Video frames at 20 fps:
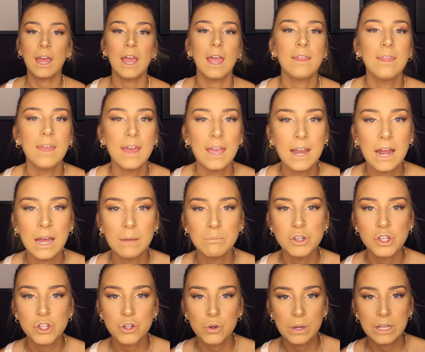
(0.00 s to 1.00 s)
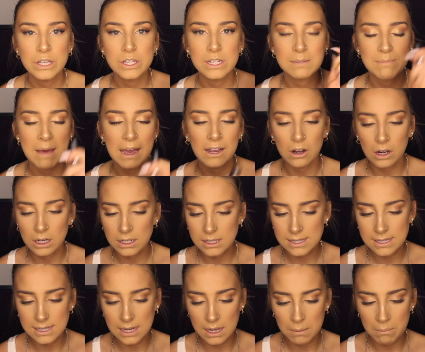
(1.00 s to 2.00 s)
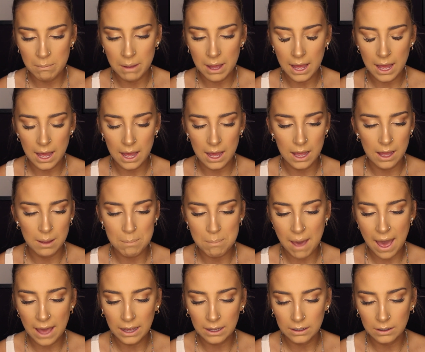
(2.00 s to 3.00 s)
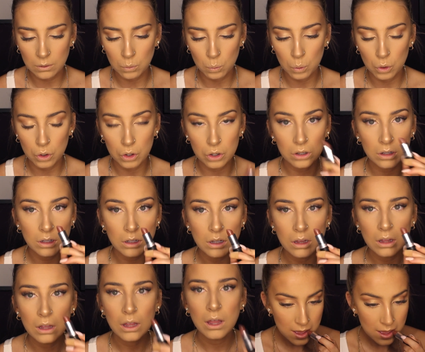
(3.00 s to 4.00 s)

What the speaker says: And then I'm just going to smack on some MAC Whirl